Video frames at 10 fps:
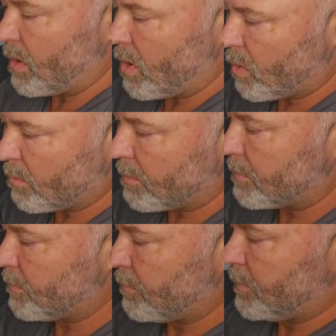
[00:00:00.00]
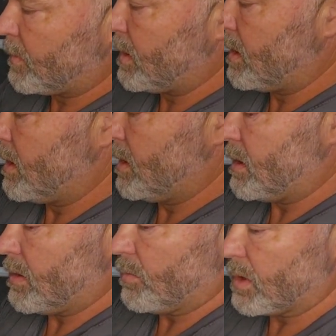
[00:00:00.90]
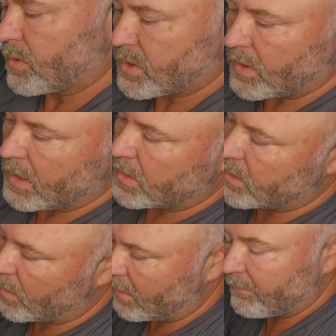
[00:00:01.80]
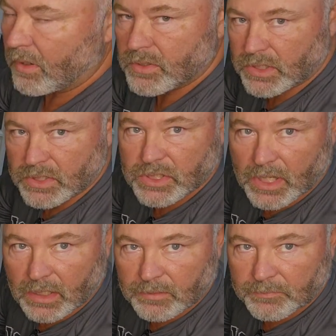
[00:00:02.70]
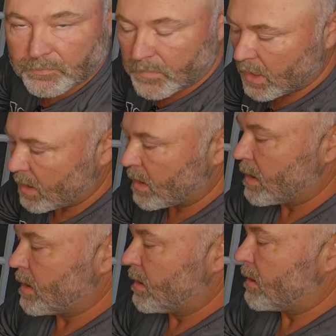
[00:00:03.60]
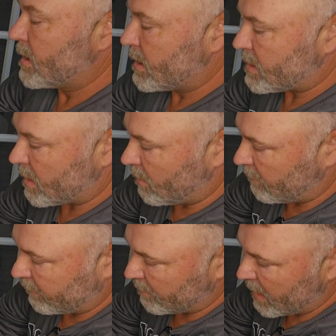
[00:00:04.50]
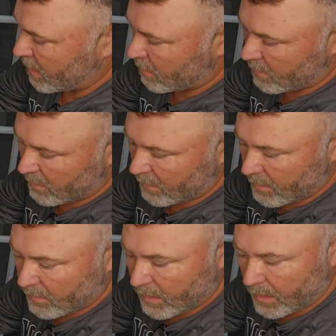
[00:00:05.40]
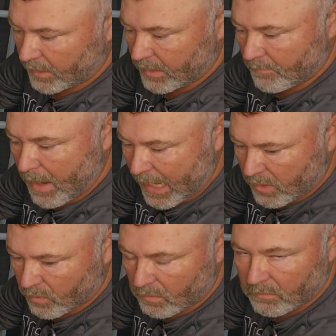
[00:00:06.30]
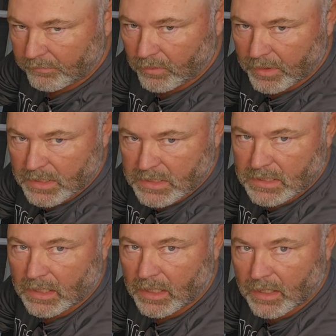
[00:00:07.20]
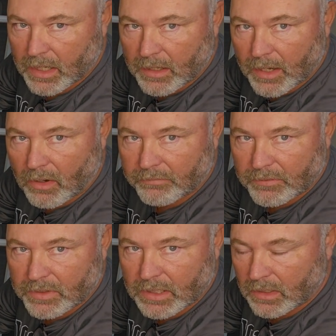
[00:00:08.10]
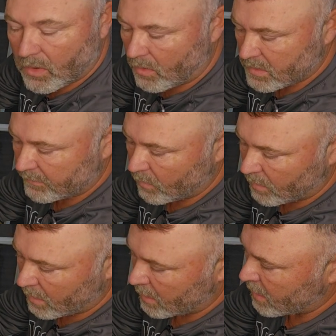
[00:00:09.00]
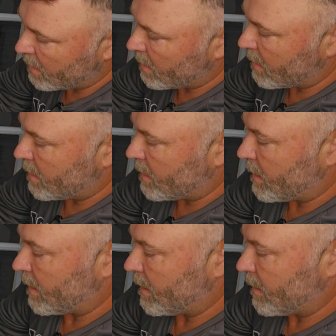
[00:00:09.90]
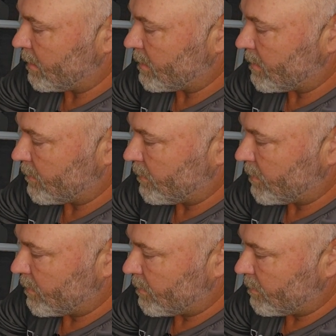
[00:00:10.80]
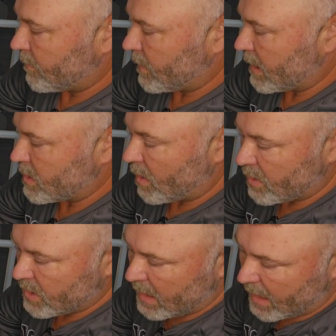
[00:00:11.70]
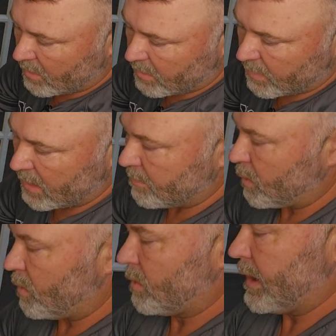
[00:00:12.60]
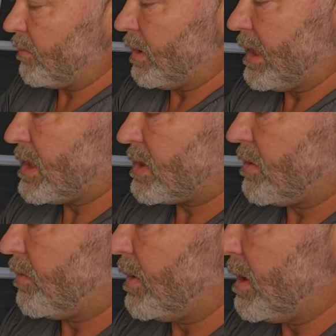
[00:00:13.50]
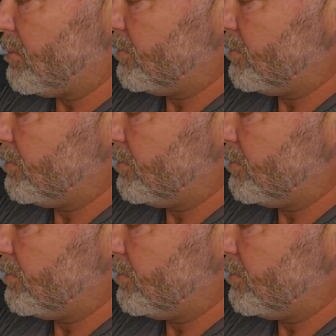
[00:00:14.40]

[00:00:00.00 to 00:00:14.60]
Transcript: home. We'll go straight into our functions check. So from here, the manual for this AR-15 calls for the charging handle to be pulled and released to the rear,